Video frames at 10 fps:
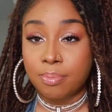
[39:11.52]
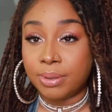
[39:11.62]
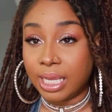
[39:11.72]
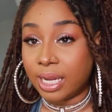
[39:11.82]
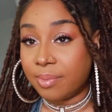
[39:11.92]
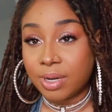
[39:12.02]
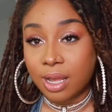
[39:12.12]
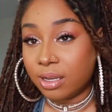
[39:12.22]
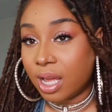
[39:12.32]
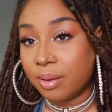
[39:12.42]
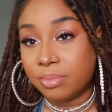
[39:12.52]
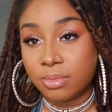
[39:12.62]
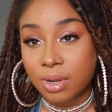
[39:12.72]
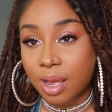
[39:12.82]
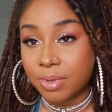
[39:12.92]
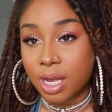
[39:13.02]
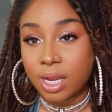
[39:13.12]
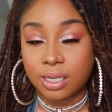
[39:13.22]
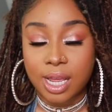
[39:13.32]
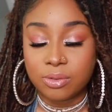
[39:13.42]
But, like,
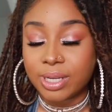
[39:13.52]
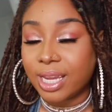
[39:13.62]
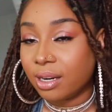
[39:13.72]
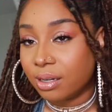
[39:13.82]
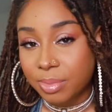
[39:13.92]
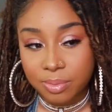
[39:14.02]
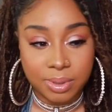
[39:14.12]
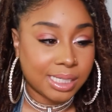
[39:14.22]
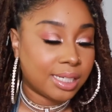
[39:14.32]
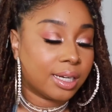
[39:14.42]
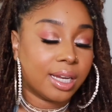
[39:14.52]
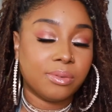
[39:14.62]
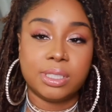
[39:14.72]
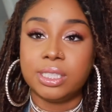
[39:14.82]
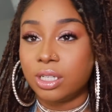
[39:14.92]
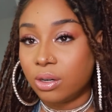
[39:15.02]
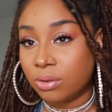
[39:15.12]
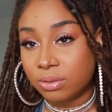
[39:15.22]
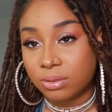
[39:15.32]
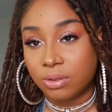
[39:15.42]
I don't care about Balenciaga. I really
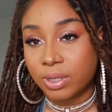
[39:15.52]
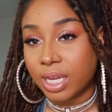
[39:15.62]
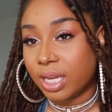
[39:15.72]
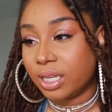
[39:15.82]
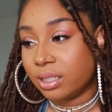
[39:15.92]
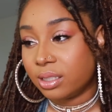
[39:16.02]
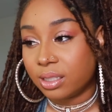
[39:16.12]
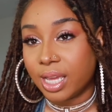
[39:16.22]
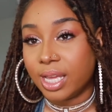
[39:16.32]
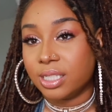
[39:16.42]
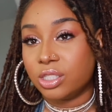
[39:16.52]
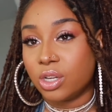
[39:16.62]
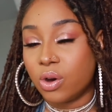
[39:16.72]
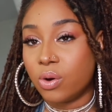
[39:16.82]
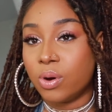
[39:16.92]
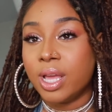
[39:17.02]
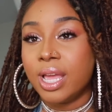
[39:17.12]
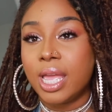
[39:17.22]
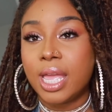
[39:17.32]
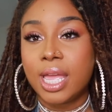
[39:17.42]
don't, okay? And so
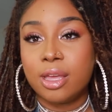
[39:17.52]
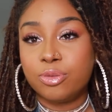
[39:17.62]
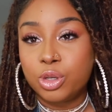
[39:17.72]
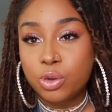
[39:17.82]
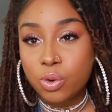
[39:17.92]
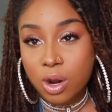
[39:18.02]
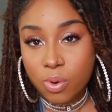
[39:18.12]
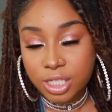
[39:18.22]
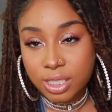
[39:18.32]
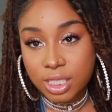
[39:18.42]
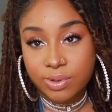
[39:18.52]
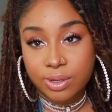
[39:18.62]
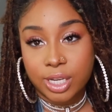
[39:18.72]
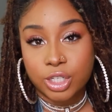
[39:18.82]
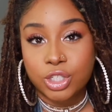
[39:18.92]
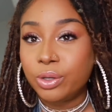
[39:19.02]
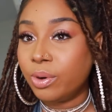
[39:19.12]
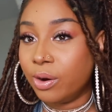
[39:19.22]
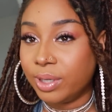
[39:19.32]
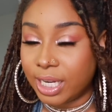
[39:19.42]
if you are watching this video and you
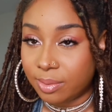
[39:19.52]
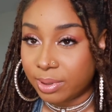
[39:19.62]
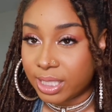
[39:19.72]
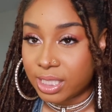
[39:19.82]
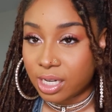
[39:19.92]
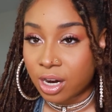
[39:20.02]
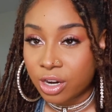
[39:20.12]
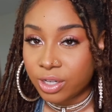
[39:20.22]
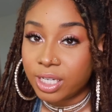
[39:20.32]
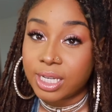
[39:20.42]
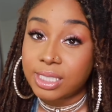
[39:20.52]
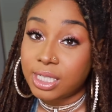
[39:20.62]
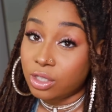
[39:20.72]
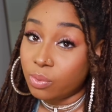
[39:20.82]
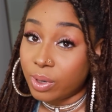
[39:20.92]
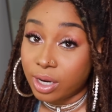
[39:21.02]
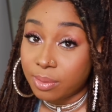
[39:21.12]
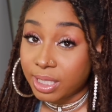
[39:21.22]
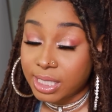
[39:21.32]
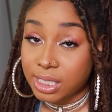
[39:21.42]
own any Balenciaga, are you going to continue
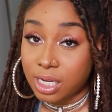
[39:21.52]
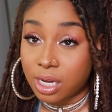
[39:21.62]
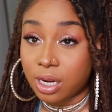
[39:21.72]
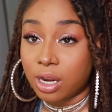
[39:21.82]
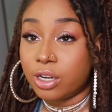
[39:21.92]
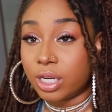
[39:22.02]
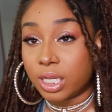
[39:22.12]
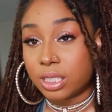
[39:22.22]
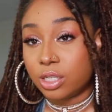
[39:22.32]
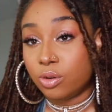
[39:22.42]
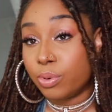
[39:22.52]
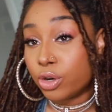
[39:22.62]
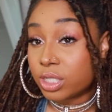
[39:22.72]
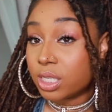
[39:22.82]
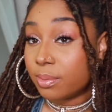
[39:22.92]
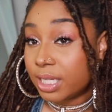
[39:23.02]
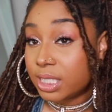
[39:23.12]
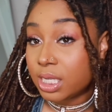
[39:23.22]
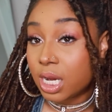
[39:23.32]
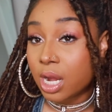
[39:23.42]
wearing Balenciaga? Are you going to continue purchasing
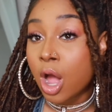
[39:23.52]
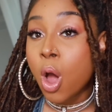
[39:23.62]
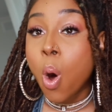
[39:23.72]
Balenciaga?